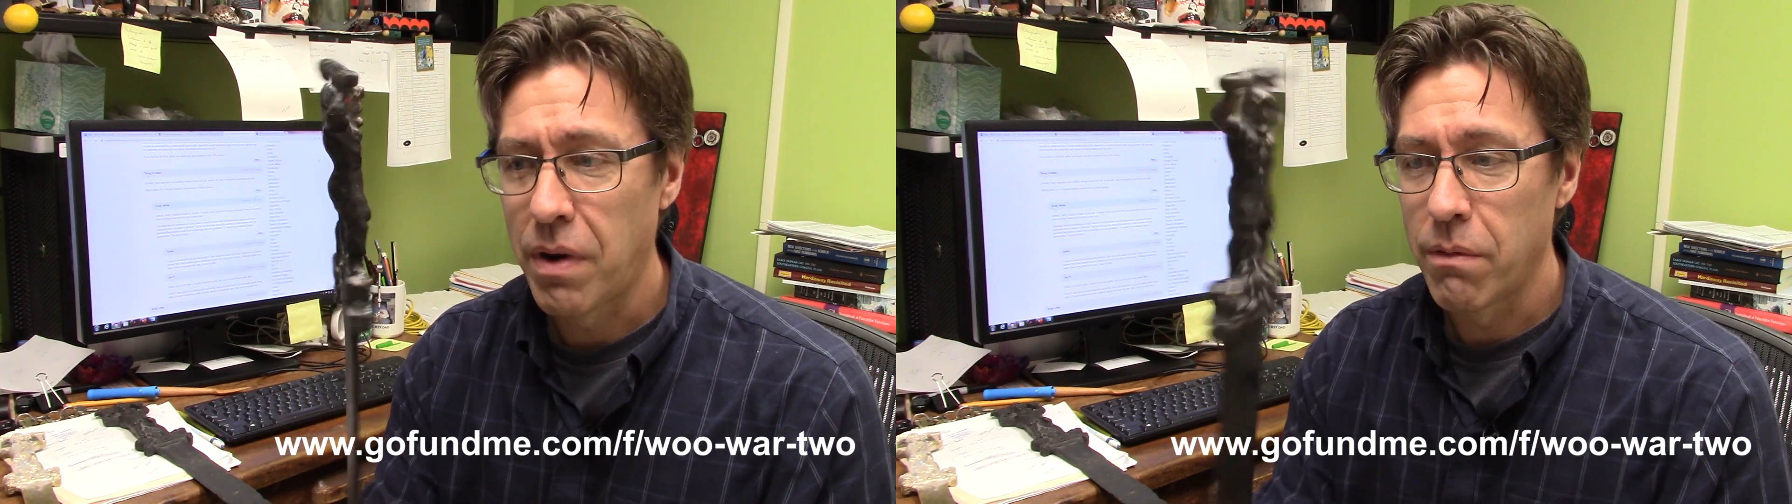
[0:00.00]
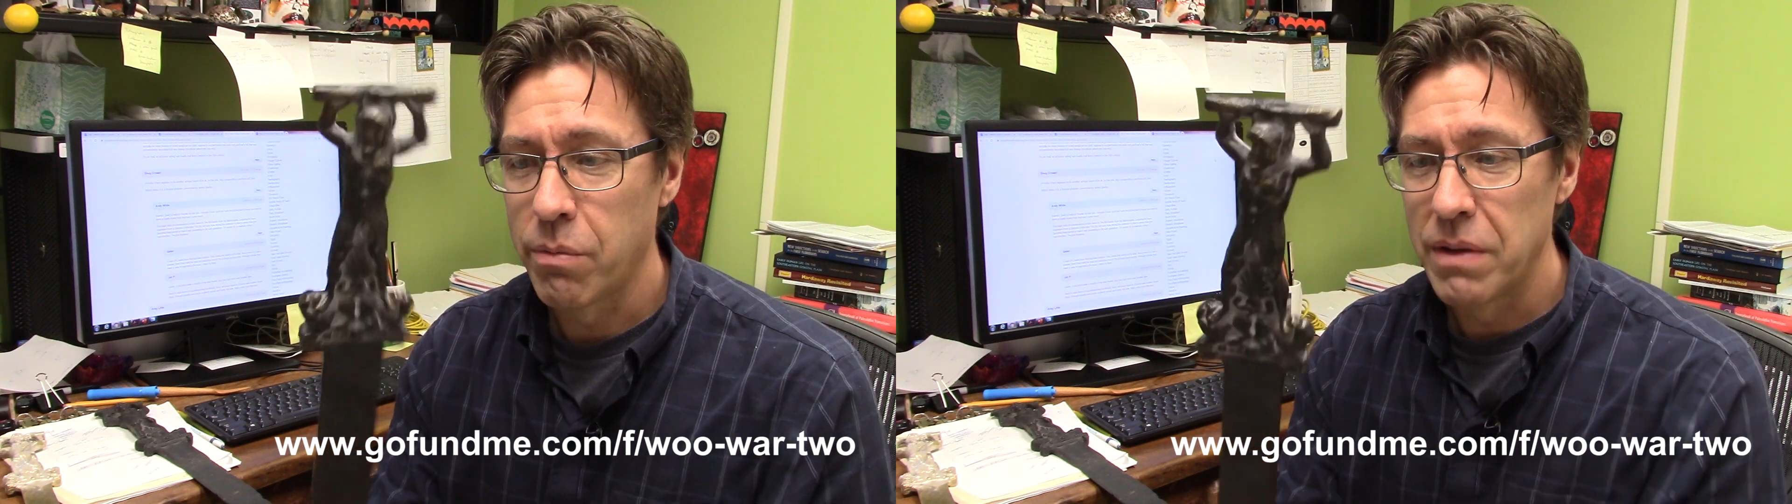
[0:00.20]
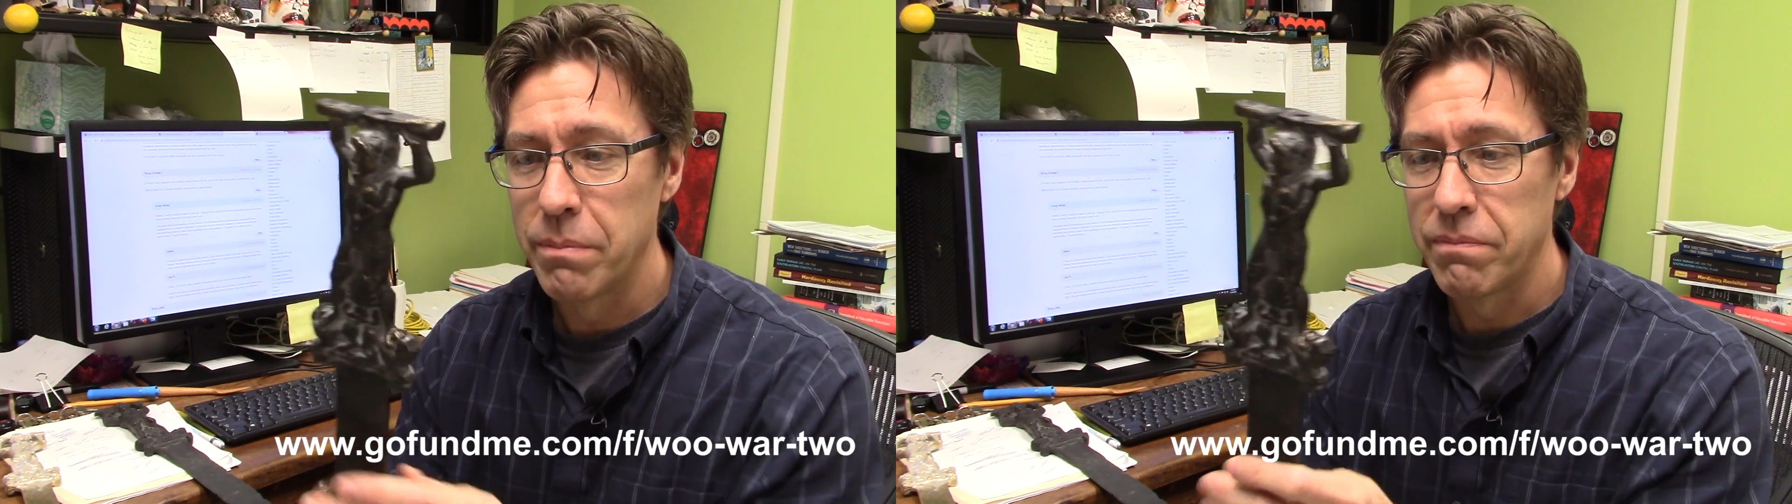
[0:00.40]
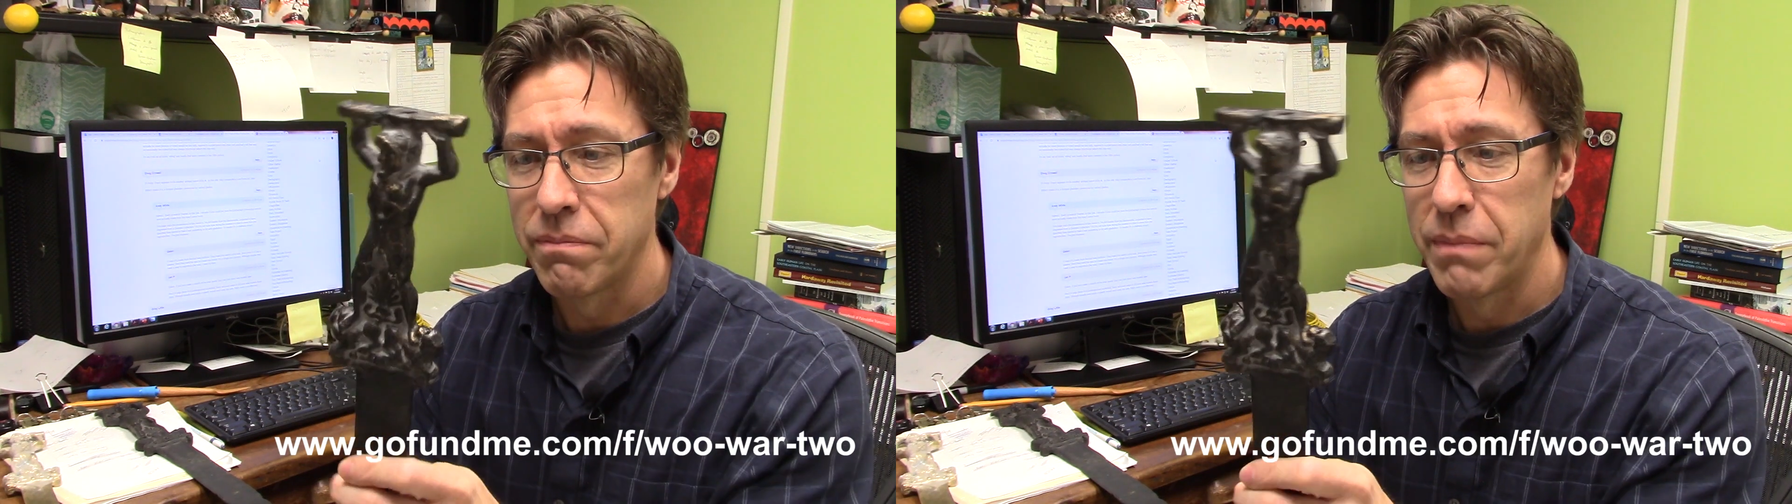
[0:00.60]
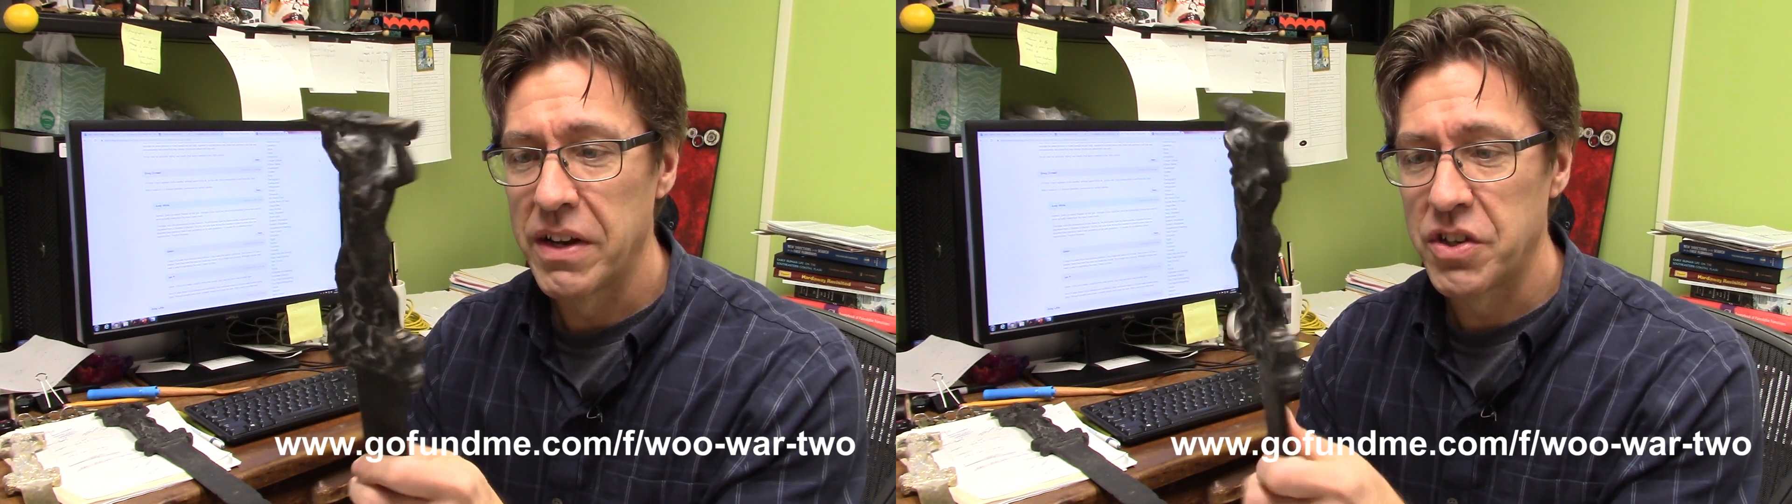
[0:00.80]
probably
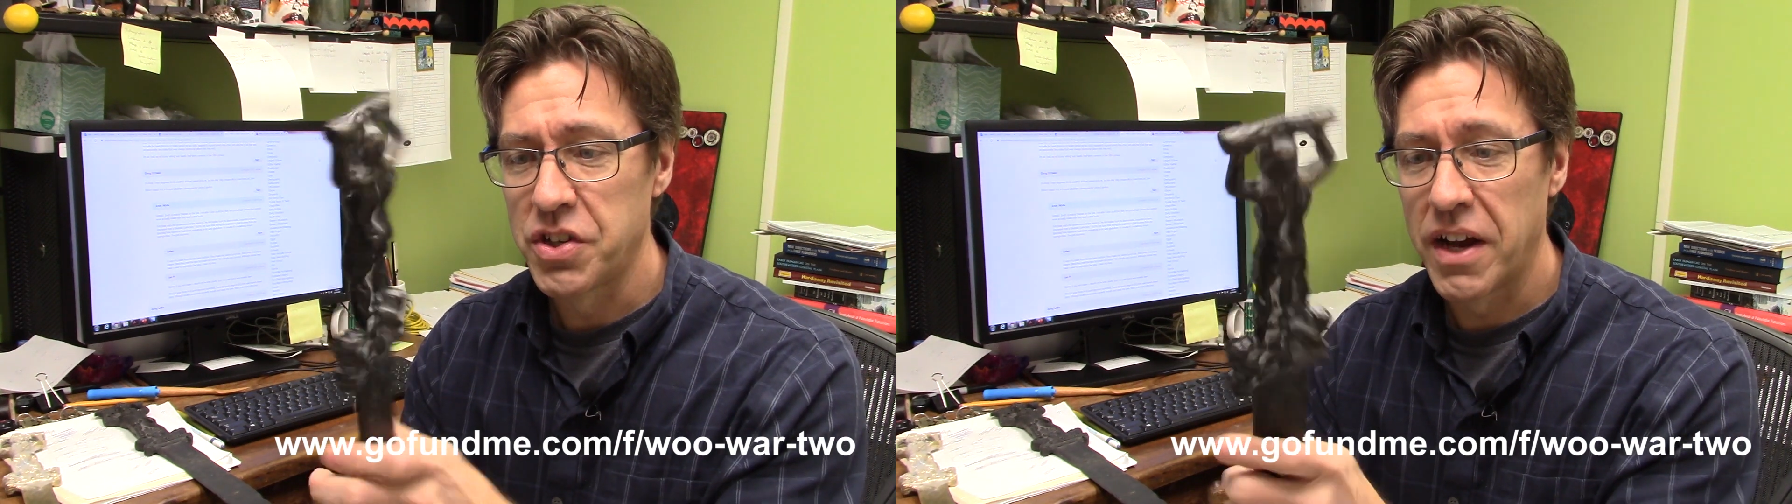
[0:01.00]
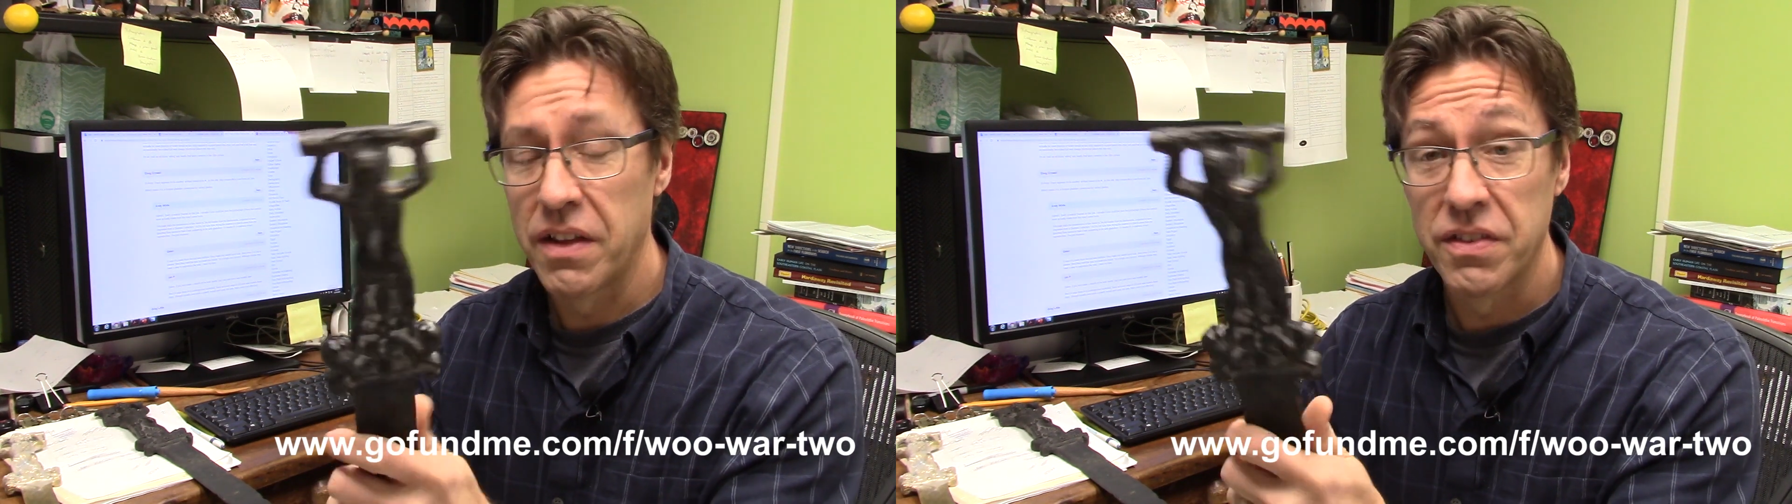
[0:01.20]
made in China.